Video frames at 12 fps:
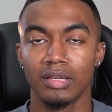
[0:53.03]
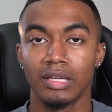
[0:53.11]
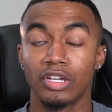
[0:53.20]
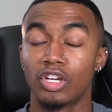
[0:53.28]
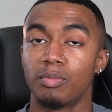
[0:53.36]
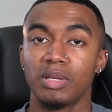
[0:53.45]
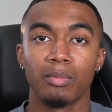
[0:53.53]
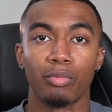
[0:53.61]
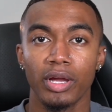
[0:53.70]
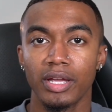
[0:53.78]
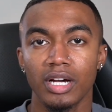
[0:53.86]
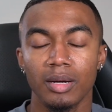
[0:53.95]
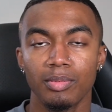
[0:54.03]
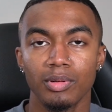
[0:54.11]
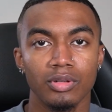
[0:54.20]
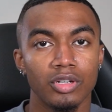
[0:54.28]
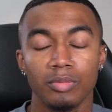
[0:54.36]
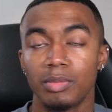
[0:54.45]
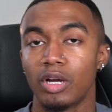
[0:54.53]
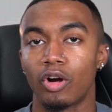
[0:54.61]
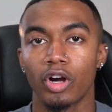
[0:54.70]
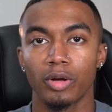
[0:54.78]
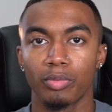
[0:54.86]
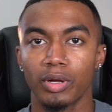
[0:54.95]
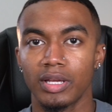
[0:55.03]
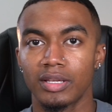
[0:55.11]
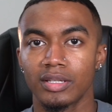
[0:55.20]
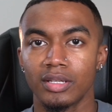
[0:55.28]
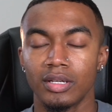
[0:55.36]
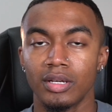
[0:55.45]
It could be a breakup, could be a heartbreak,